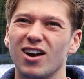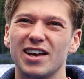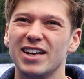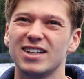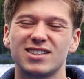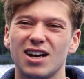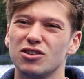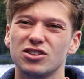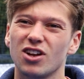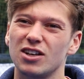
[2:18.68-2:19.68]
like year
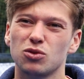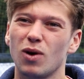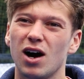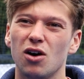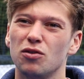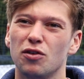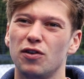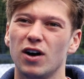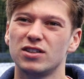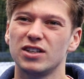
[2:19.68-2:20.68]
7, so like 12 or
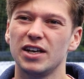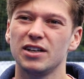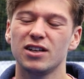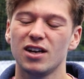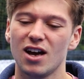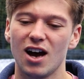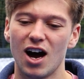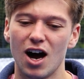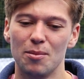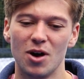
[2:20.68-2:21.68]
13,
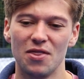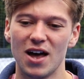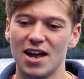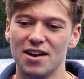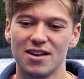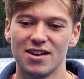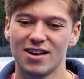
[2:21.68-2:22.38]
and then